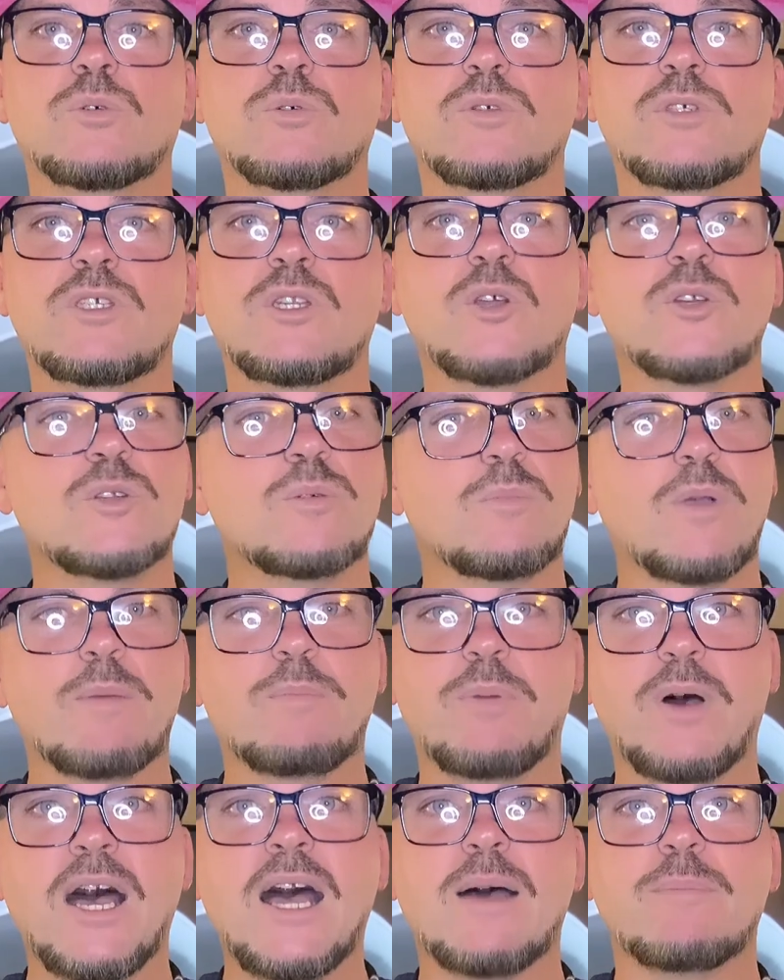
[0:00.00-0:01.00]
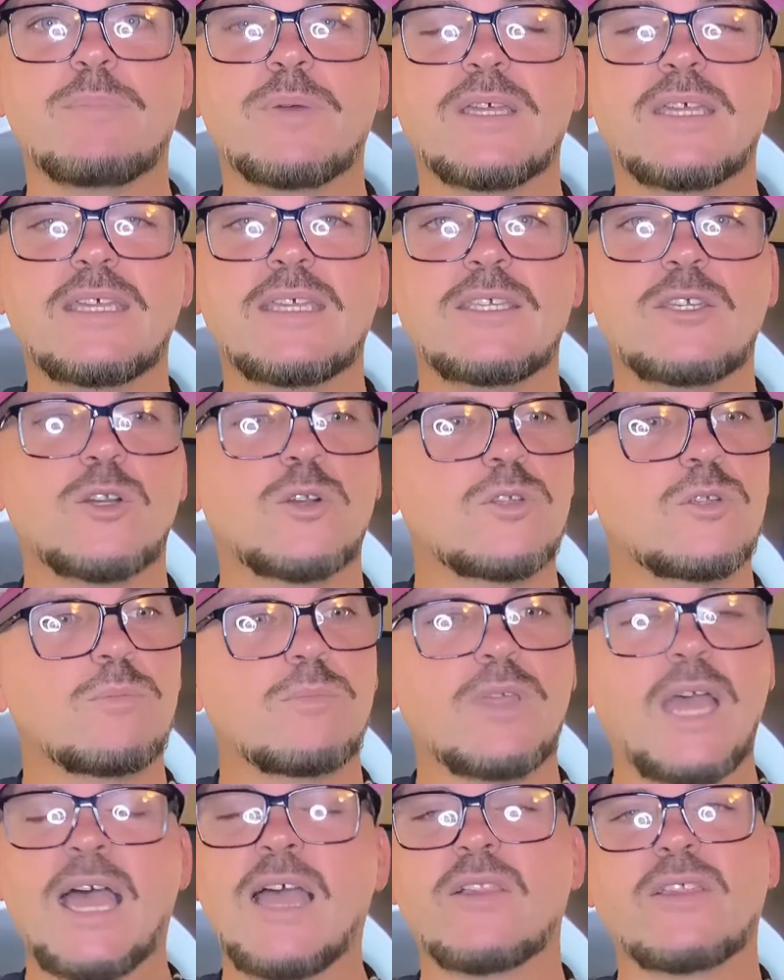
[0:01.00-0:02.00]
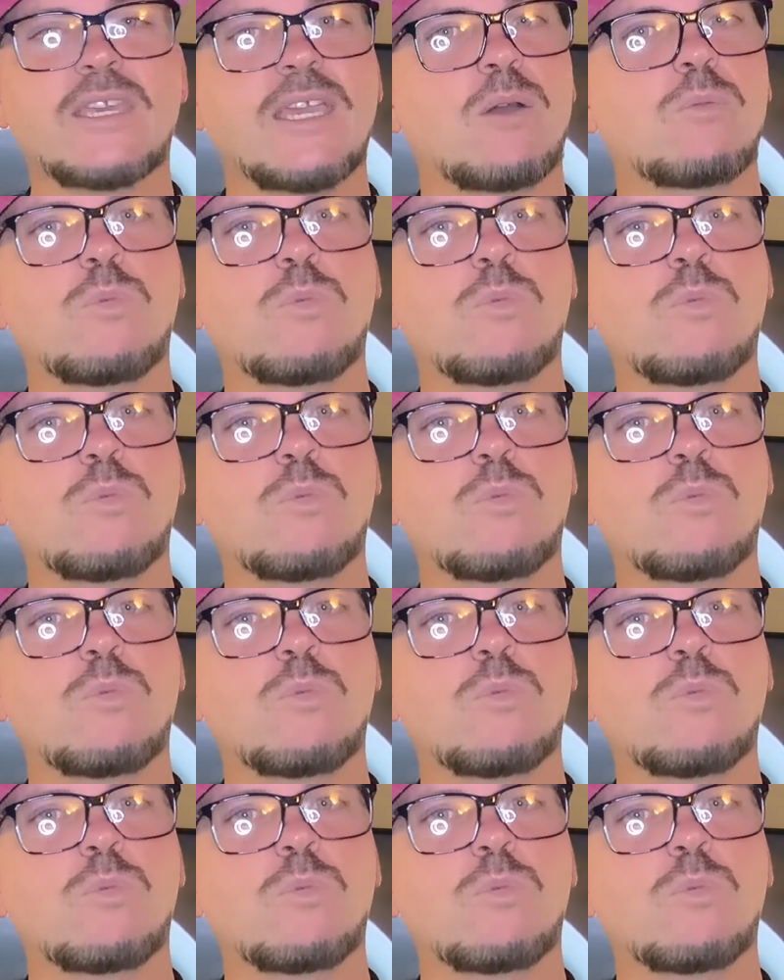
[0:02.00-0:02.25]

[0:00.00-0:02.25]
You're my pop. I only got